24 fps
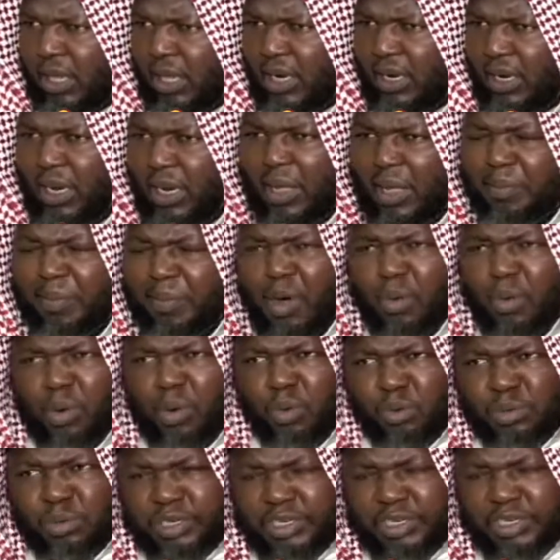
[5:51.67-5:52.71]
Like man
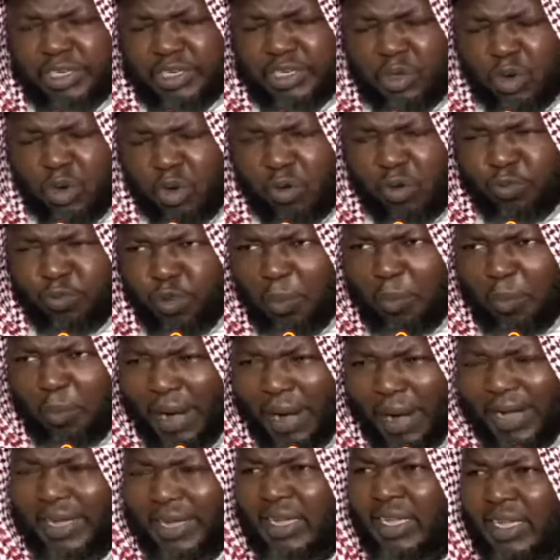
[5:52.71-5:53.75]
will read the on for
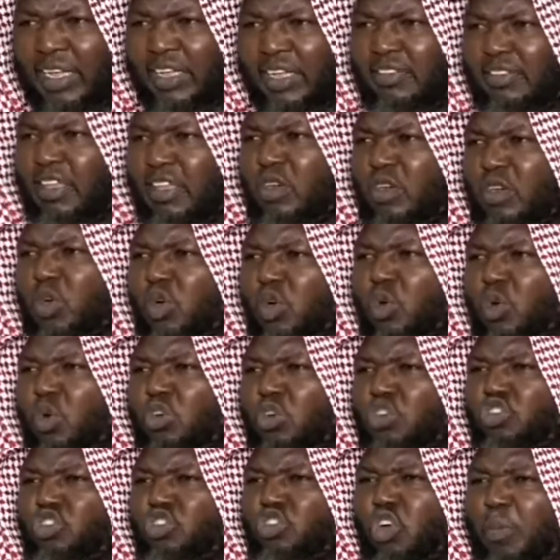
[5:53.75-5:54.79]
back, say don't
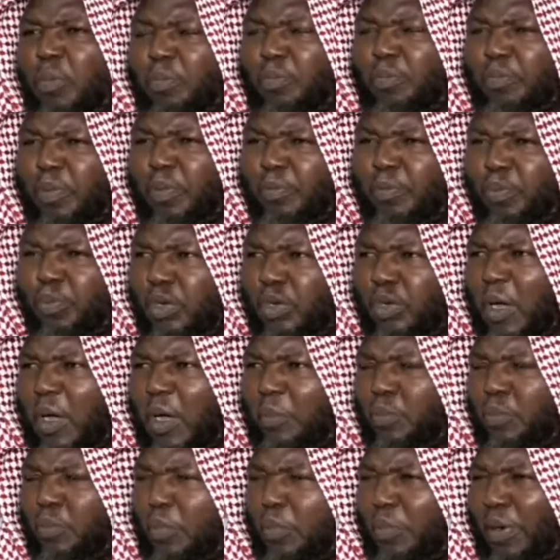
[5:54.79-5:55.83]
go chop people their
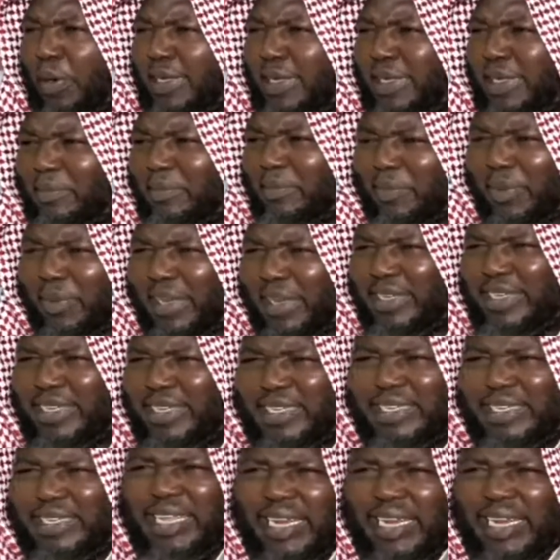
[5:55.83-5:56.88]
property plenty,
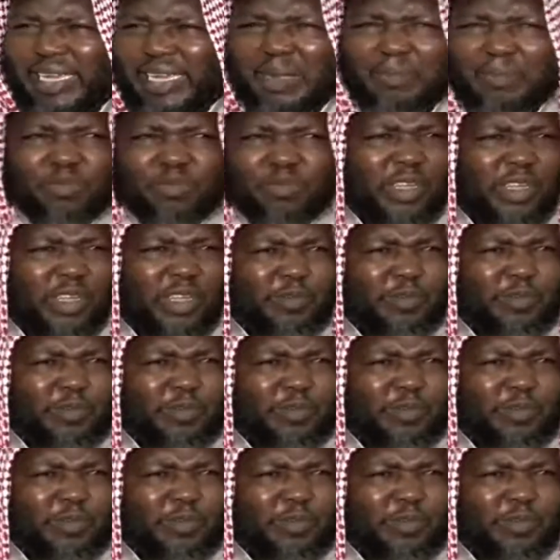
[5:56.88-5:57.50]
take debt for it.